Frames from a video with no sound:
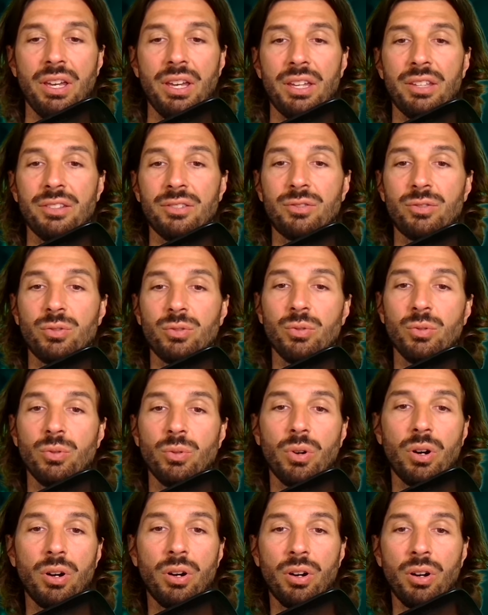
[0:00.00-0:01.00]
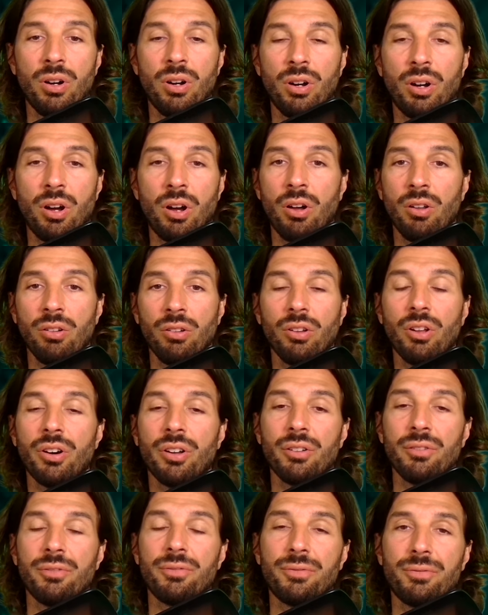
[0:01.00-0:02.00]
into a
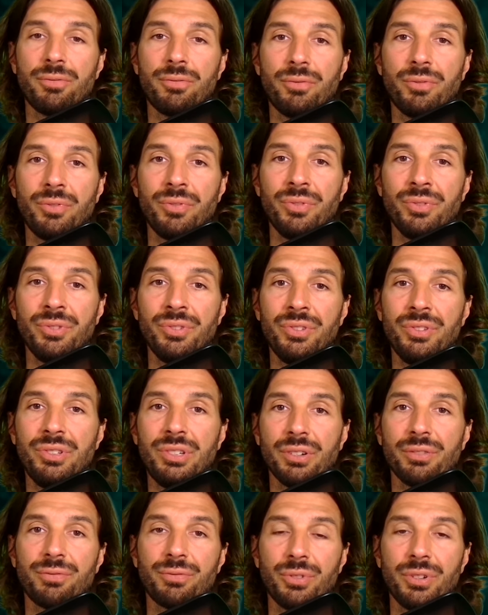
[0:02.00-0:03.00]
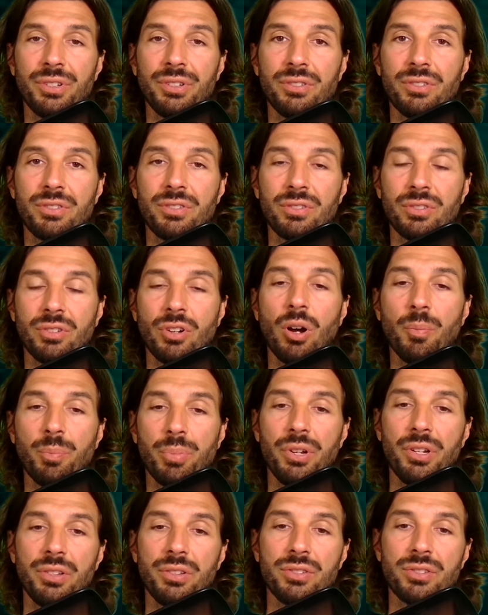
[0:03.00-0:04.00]
lot of different
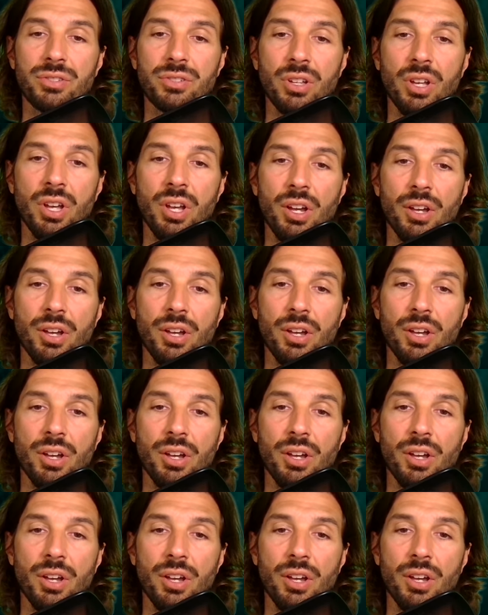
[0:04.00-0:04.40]
components.